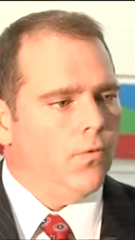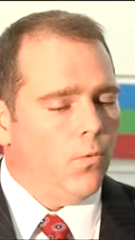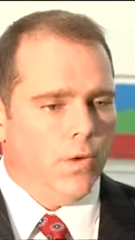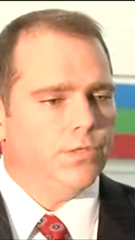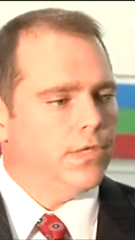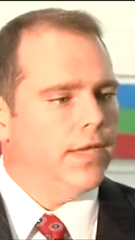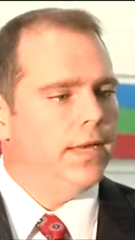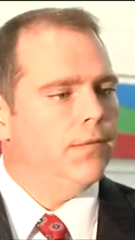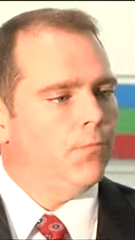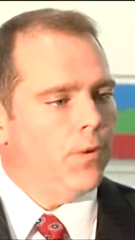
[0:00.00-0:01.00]
Well, once
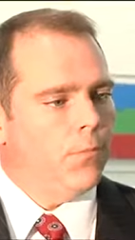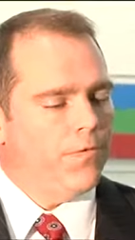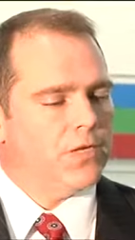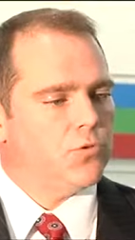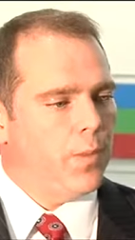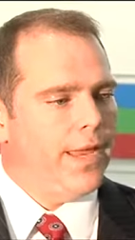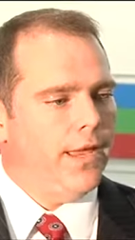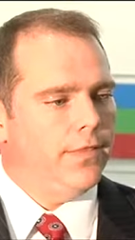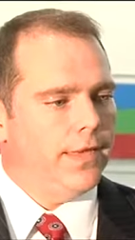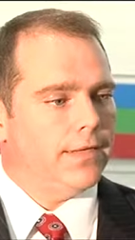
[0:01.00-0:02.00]
again, when we
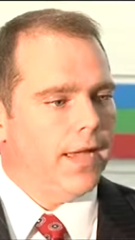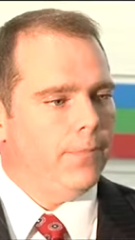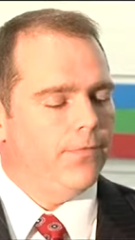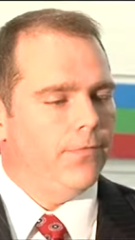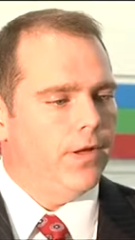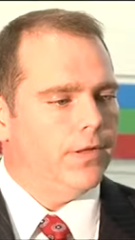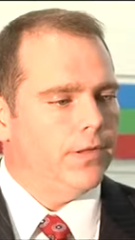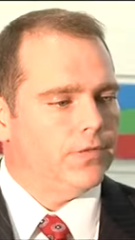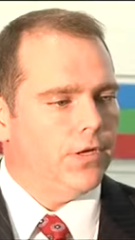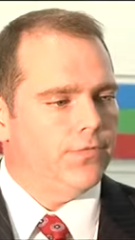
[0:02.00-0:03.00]
expand that type of uh,
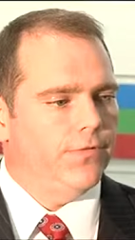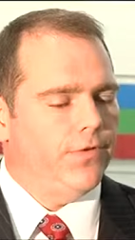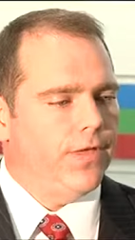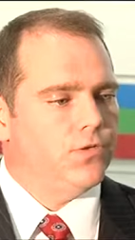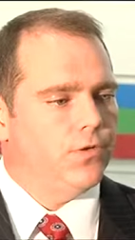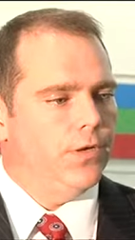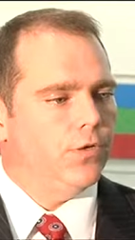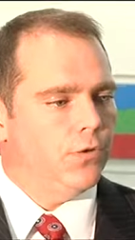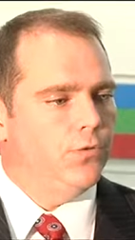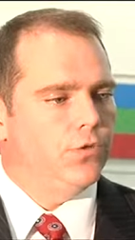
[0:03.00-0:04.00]
self-defense to
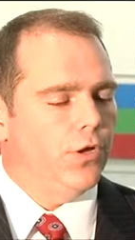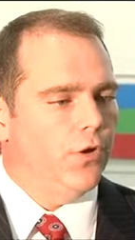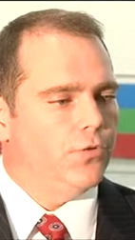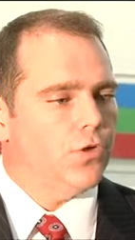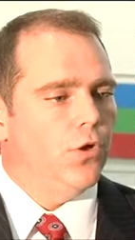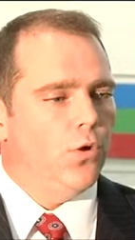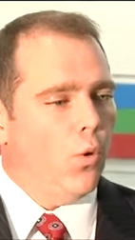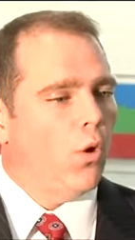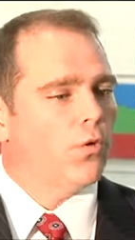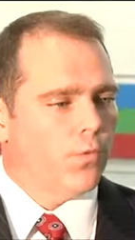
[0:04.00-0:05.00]
include those who
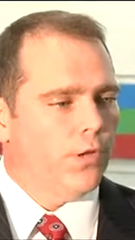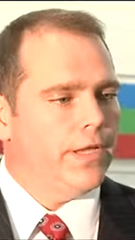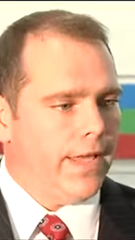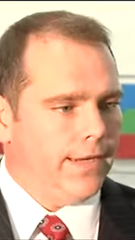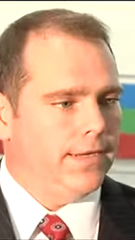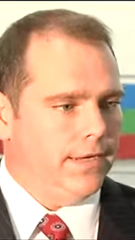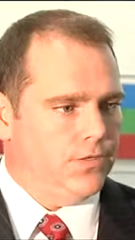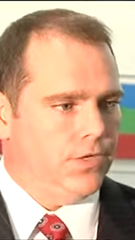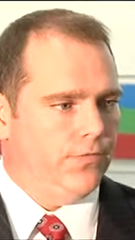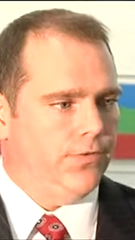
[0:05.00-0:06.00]
aren't really acting in
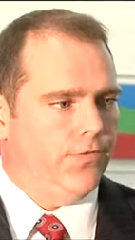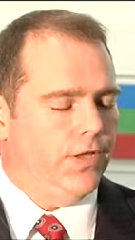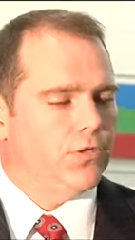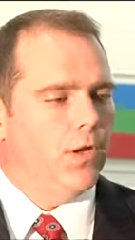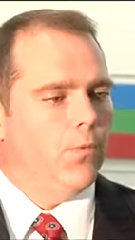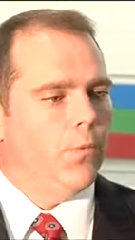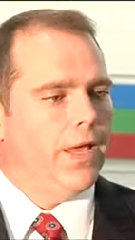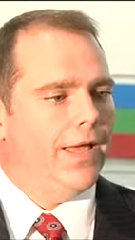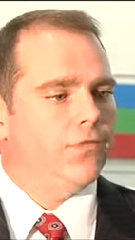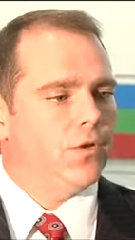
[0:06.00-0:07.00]
self-defense, when we
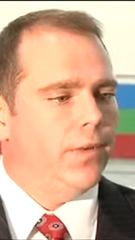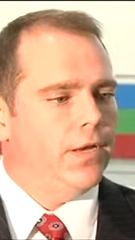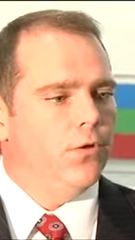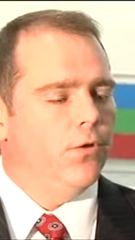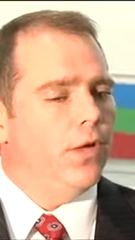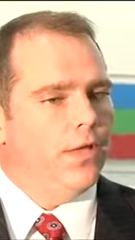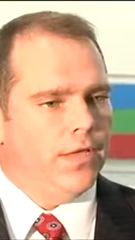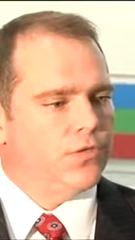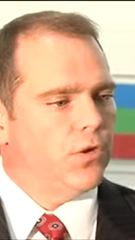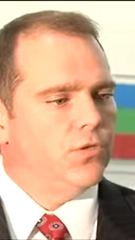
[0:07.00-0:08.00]
have somebody who
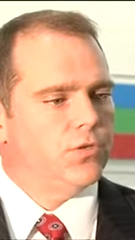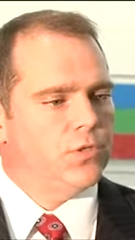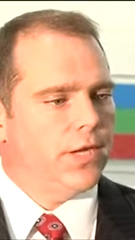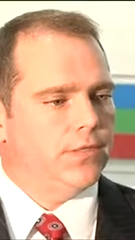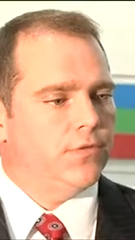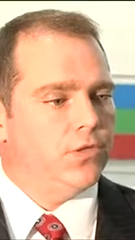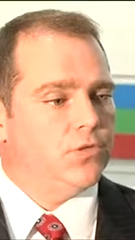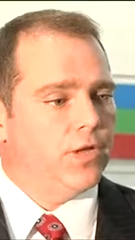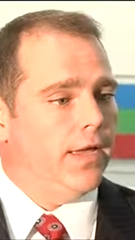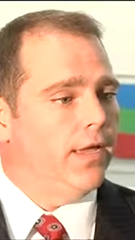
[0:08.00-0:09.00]
it's so subjective to just
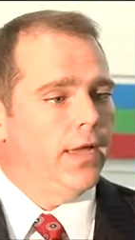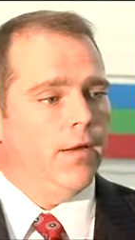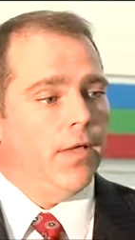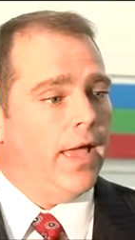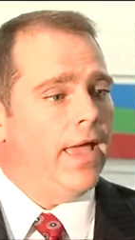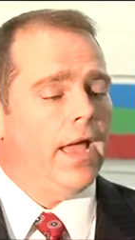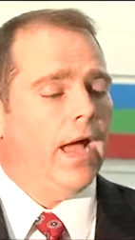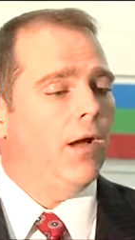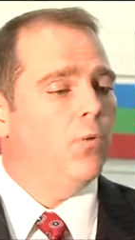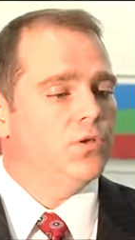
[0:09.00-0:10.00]
say, hey,
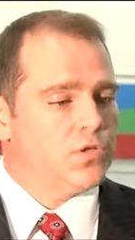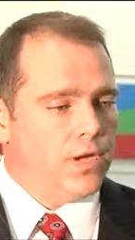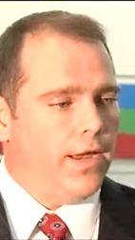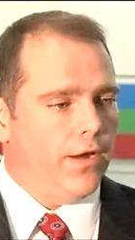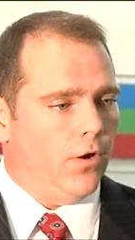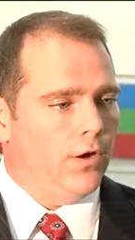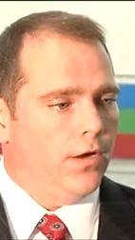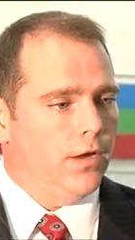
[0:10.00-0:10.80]
I was scared,